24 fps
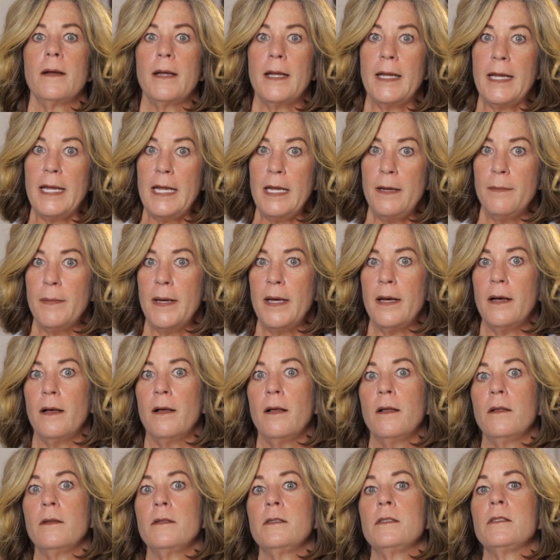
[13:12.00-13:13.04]

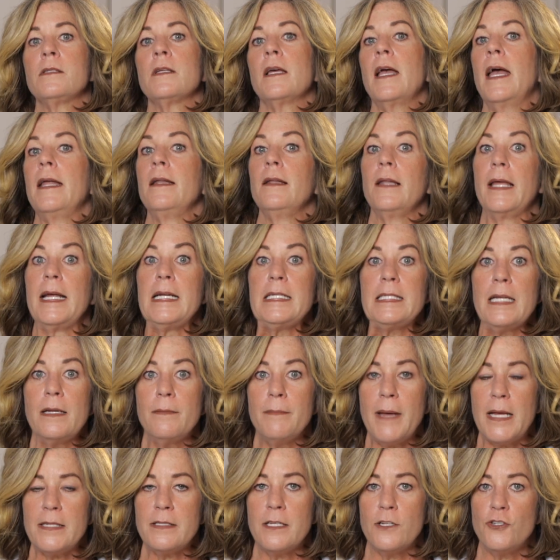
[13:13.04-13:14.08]
emails, and LinkedIn
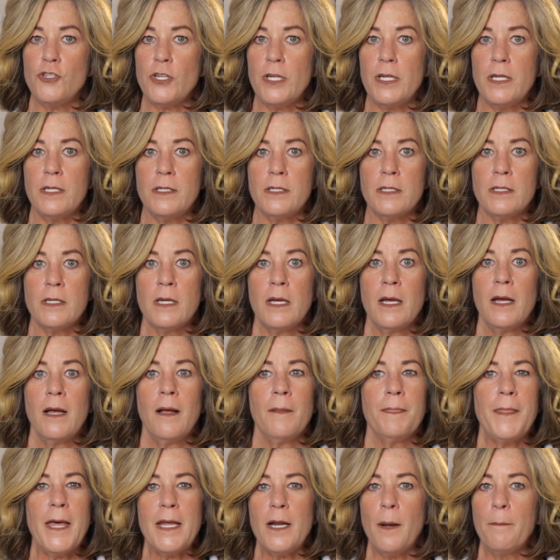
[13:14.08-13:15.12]
messages
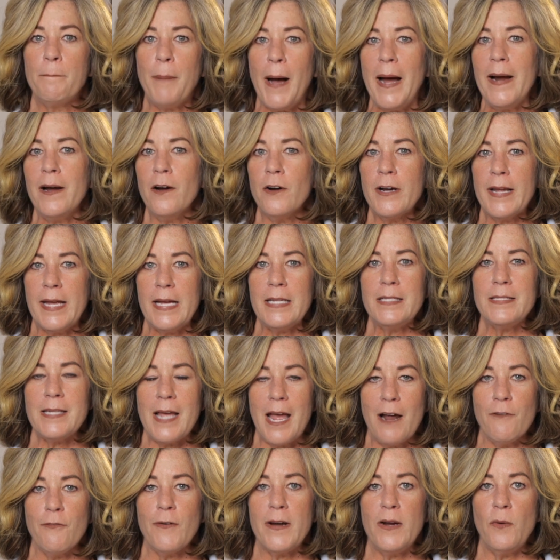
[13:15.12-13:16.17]
that a buyer gets
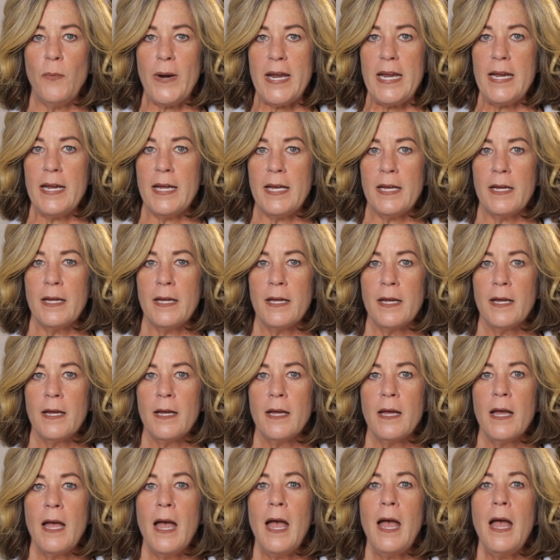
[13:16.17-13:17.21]
every week.
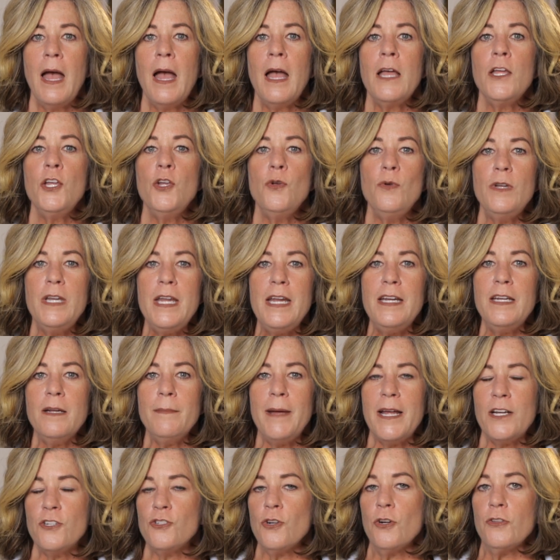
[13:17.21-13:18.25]
You need to
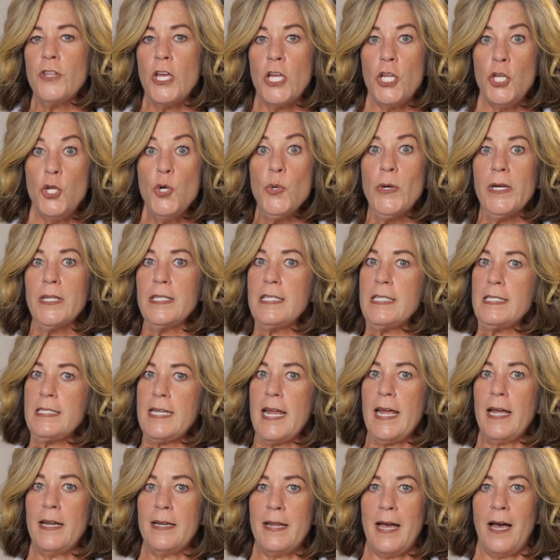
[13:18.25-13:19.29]
make sure that you can
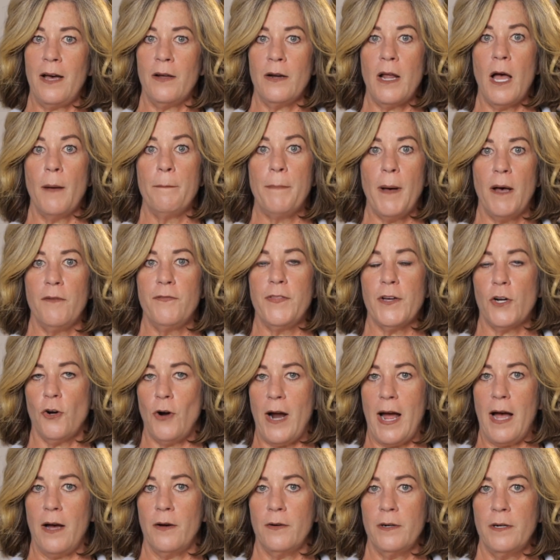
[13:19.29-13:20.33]
stand out above the
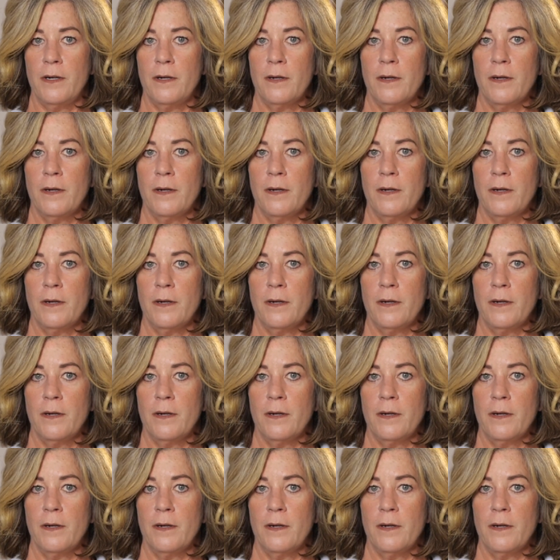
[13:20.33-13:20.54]
crowd.